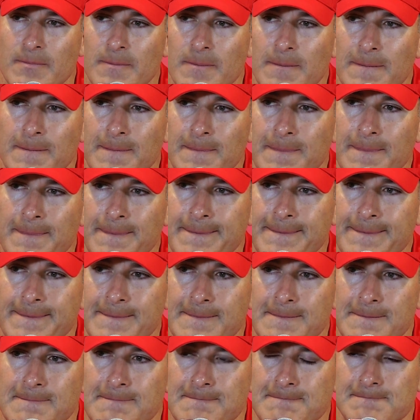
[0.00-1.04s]
and you know
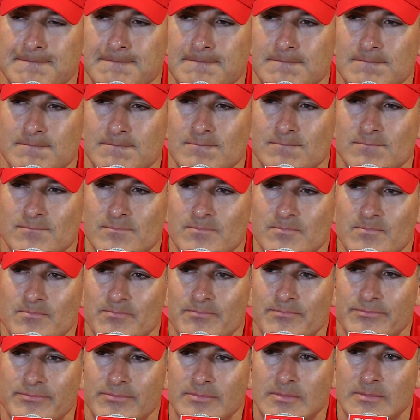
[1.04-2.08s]
his comfort
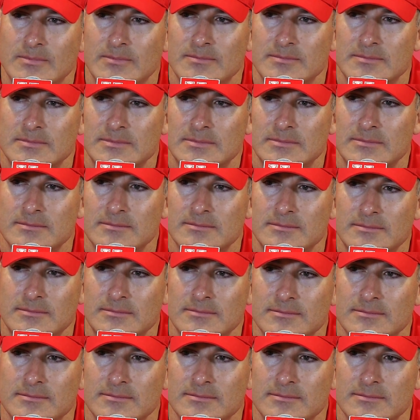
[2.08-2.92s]
level, and maybe how